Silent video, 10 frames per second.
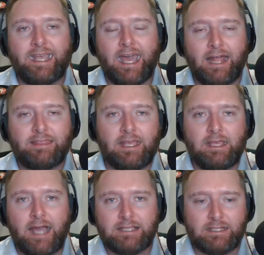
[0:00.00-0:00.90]
Cannot thank
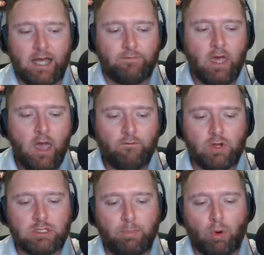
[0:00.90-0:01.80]
you guys enough for
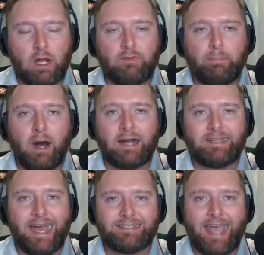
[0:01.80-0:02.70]
your support of the
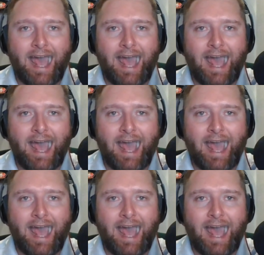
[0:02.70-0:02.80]
podcast.